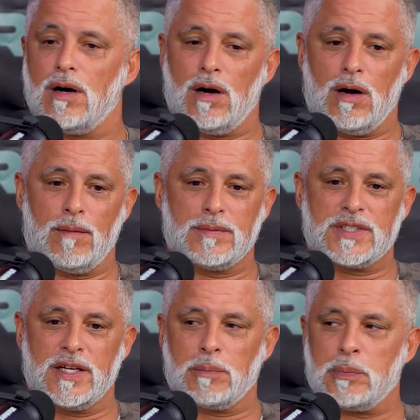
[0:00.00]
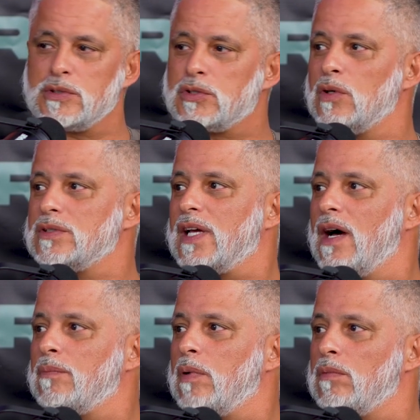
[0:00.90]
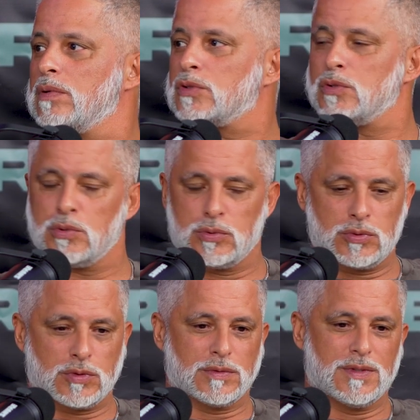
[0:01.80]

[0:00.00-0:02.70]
Attended Prince George's County Public Schools.